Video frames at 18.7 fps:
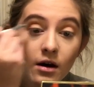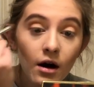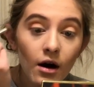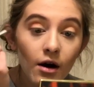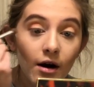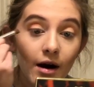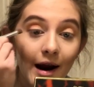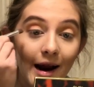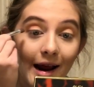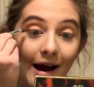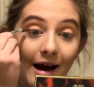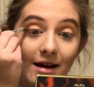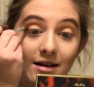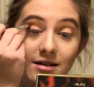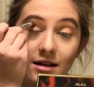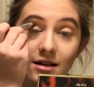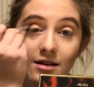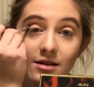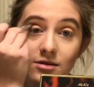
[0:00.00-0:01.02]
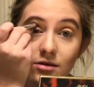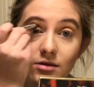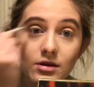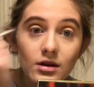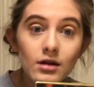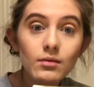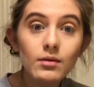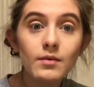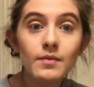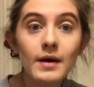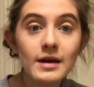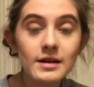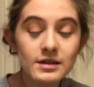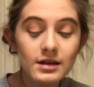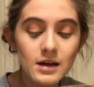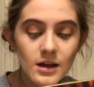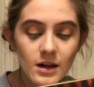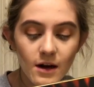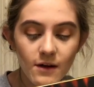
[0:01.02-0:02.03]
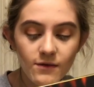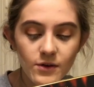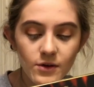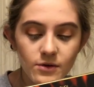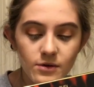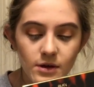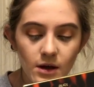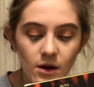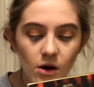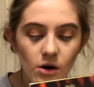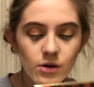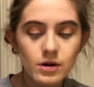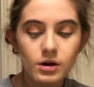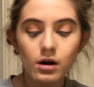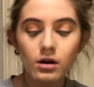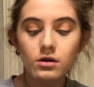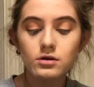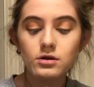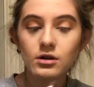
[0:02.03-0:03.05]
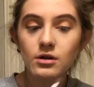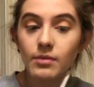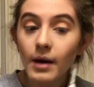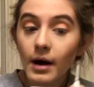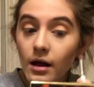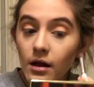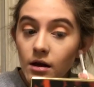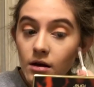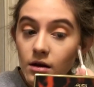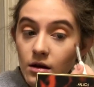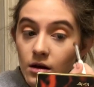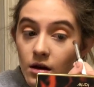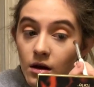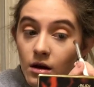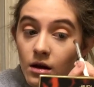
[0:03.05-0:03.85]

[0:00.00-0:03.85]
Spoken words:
Alright, I said this was going to be basic and I've used like all the colors in the palette.